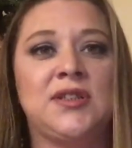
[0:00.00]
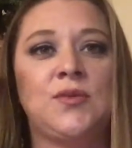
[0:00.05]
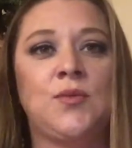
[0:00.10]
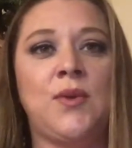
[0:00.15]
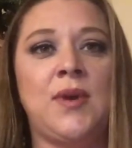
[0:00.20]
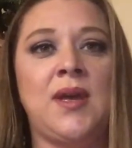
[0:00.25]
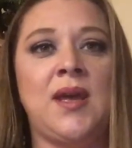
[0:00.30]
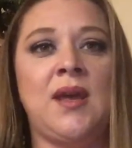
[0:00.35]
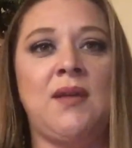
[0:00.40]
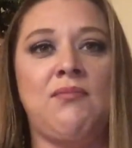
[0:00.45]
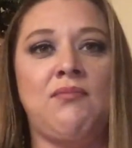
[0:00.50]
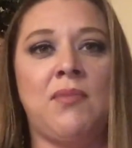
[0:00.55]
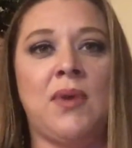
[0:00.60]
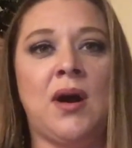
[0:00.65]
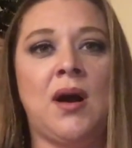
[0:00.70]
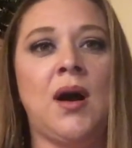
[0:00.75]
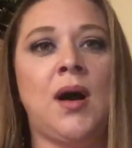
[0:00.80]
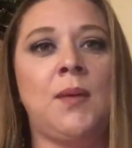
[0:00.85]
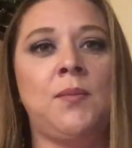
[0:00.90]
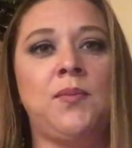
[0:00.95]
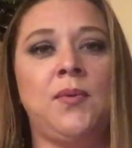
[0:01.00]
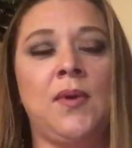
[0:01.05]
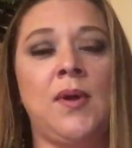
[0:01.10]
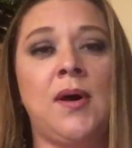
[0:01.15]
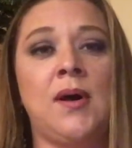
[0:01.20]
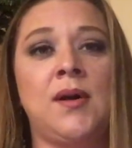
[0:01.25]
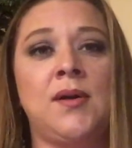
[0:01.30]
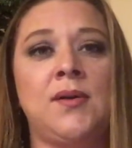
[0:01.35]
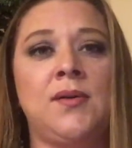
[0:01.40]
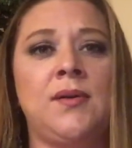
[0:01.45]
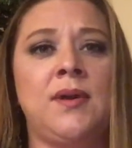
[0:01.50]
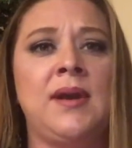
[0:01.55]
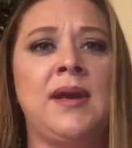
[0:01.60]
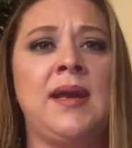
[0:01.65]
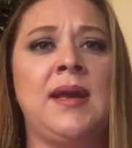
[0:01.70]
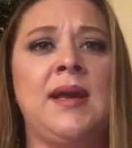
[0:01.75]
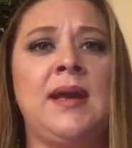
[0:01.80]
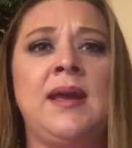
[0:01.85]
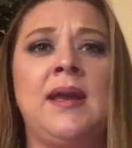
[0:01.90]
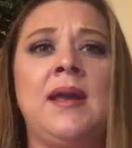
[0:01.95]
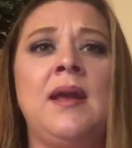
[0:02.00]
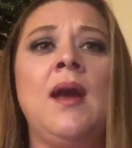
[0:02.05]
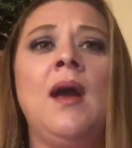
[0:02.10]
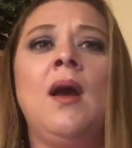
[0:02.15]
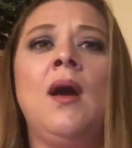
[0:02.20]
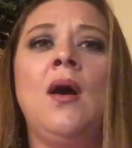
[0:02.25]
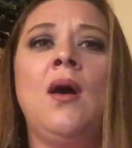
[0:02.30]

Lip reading: sweep, mop, laundry,